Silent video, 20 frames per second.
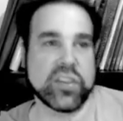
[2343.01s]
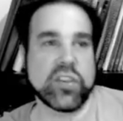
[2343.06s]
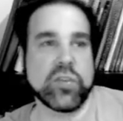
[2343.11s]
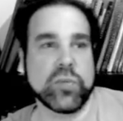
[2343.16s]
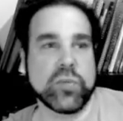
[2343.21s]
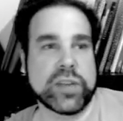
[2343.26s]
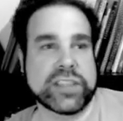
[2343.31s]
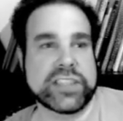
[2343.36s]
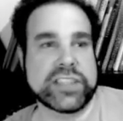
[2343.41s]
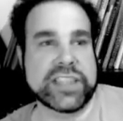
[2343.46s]

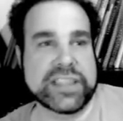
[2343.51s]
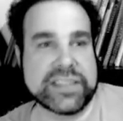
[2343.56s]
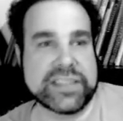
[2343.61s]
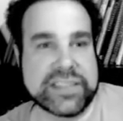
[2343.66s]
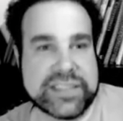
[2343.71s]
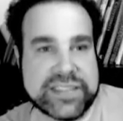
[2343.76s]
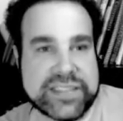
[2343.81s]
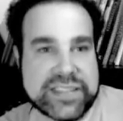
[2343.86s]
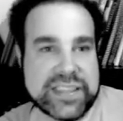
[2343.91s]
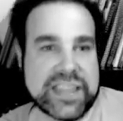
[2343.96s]
which
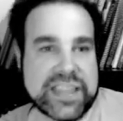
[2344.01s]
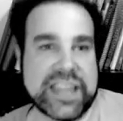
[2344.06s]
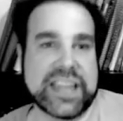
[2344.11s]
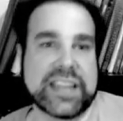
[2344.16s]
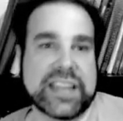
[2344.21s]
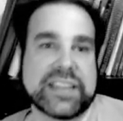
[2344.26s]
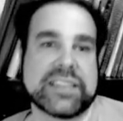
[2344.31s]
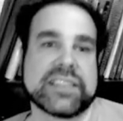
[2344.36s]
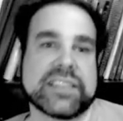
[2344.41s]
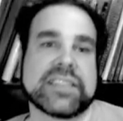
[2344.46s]
is
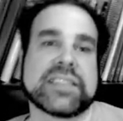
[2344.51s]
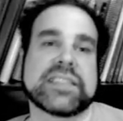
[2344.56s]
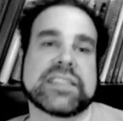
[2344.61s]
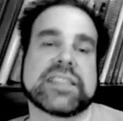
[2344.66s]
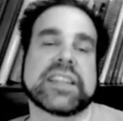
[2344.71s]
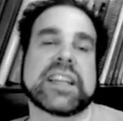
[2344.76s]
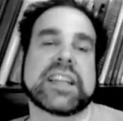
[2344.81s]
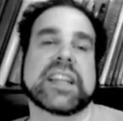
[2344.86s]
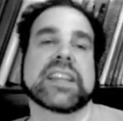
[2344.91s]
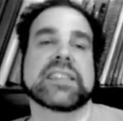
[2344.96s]

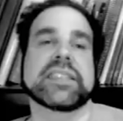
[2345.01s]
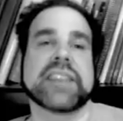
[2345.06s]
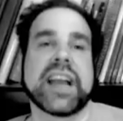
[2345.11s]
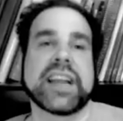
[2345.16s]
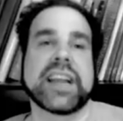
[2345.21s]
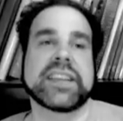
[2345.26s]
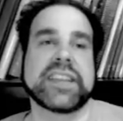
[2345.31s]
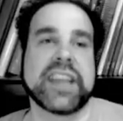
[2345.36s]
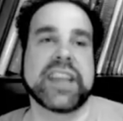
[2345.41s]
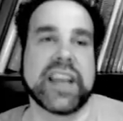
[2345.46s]
his his
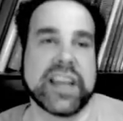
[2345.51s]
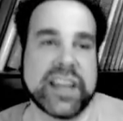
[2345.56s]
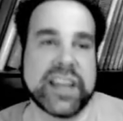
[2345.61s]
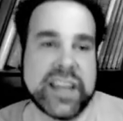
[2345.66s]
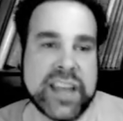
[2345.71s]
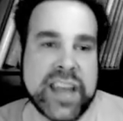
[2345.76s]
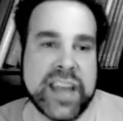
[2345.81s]
idea,